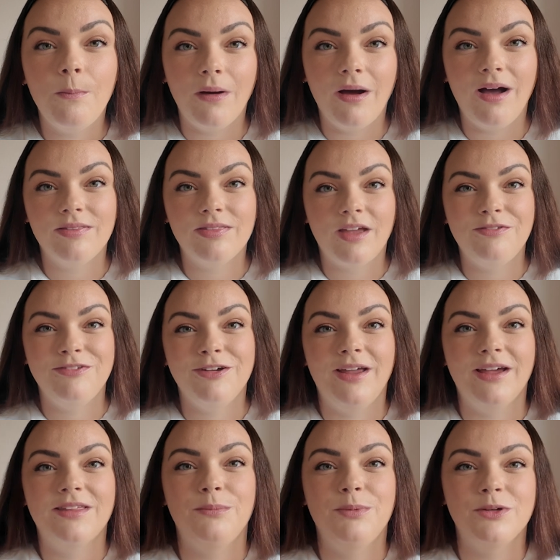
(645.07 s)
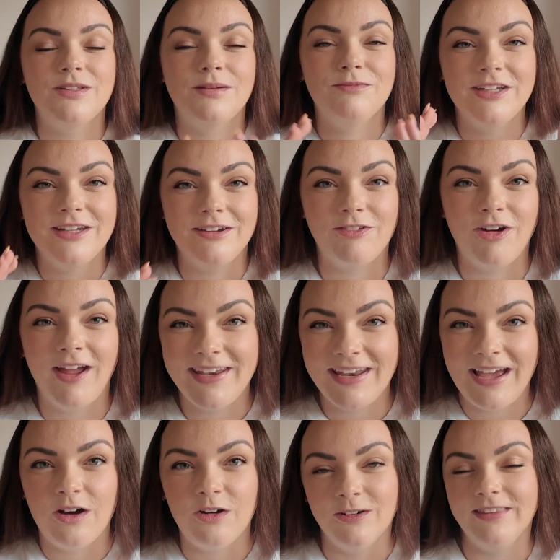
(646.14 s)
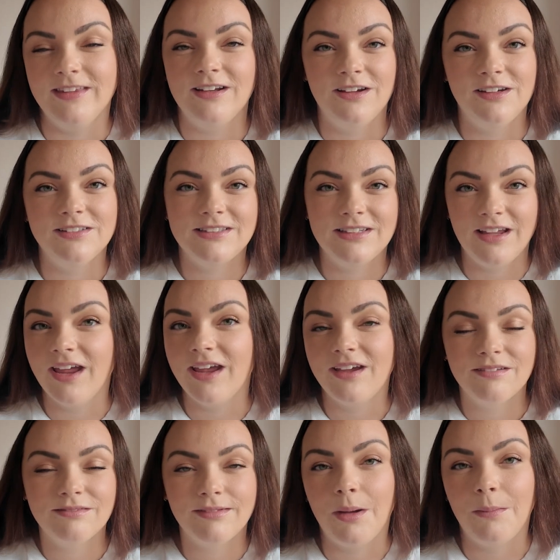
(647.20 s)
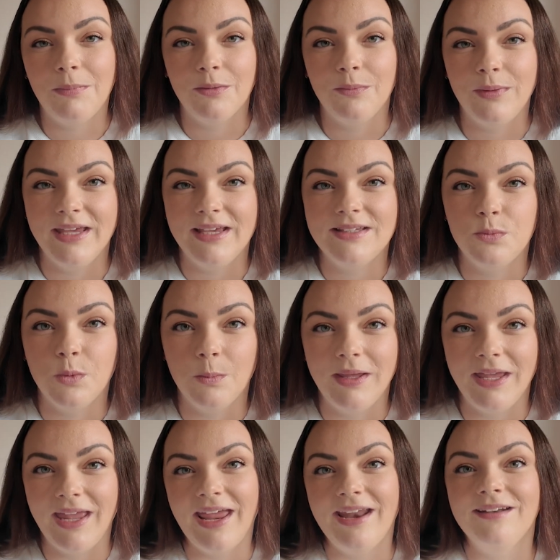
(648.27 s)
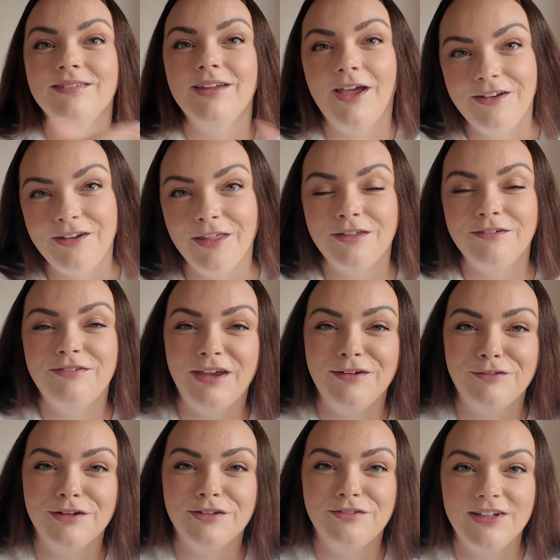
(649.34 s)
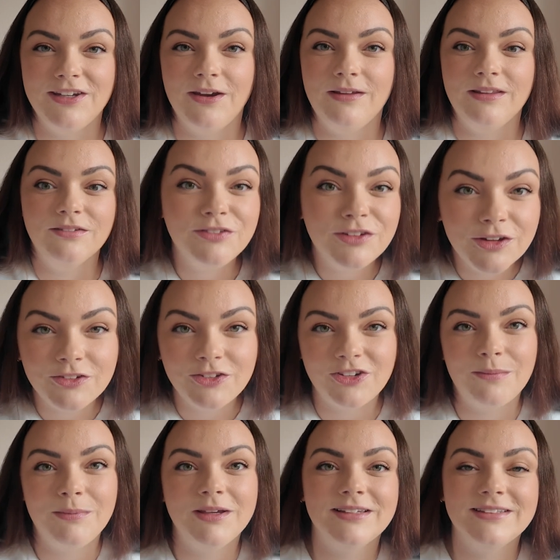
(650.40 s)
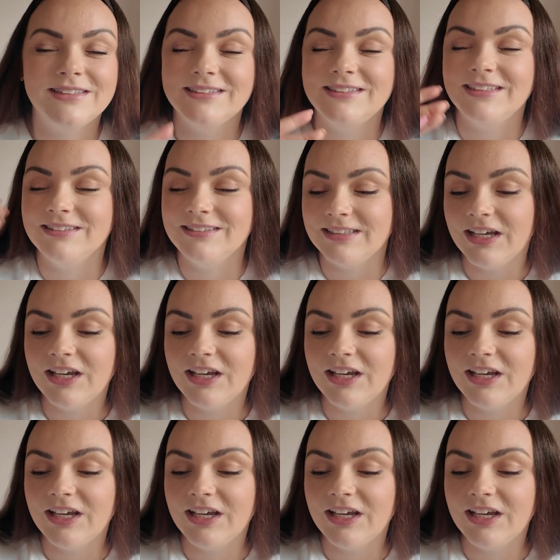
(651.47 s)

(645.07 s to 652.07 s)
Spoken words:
but I feel like the books I'm reading right now or in the last like couple of weeks will be in another favourites video in the future, because this is